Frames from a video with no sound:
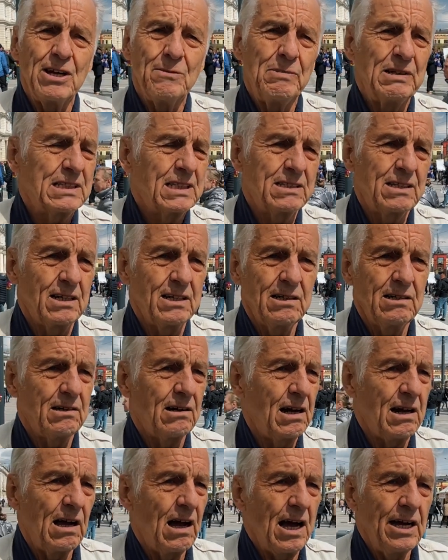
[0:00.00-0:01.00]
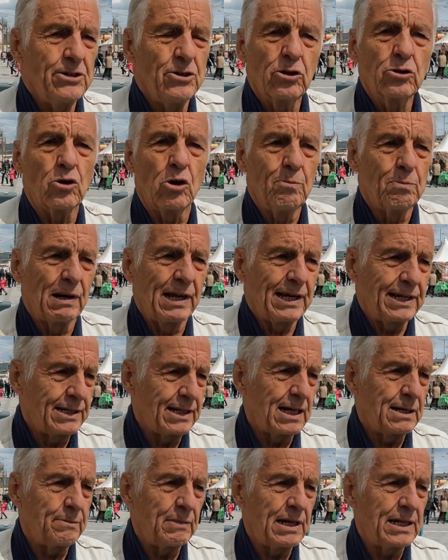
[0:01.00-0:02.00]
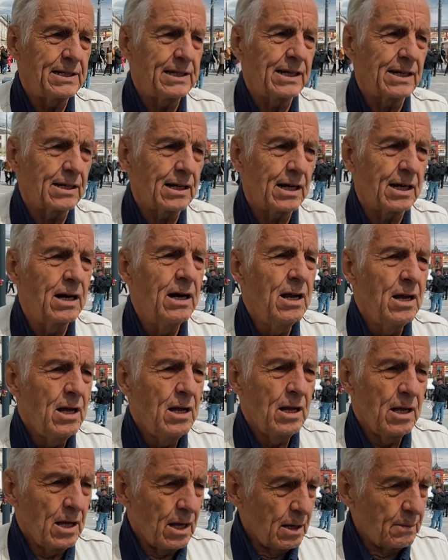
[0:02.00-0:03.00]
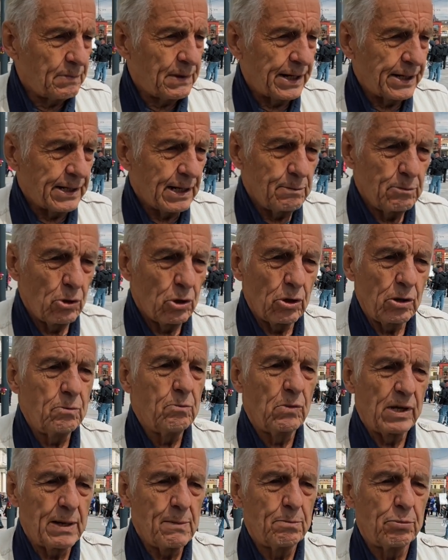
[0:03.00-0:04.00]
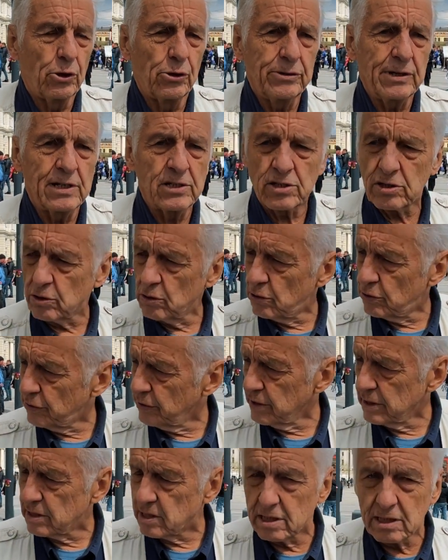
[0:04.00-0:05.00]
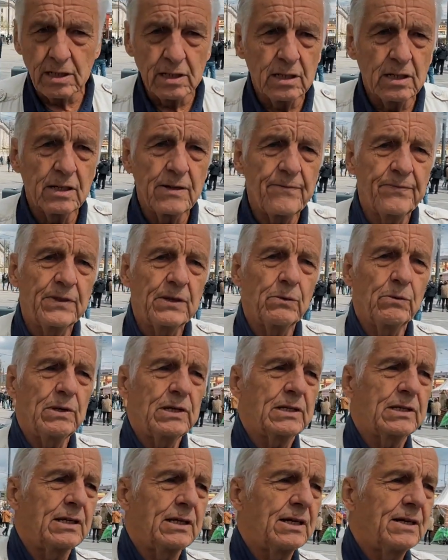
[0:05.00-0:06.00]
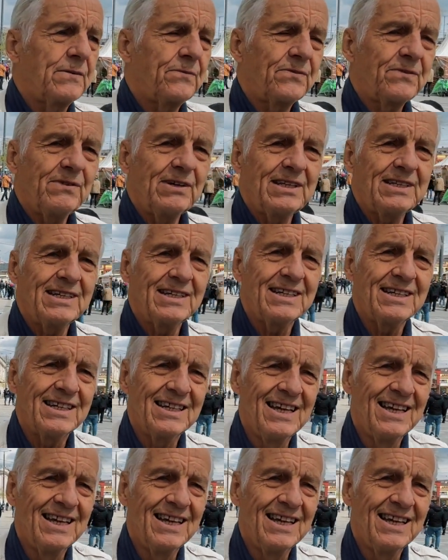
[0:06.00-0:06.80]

But I don't complain. I mean, there are more important stories with the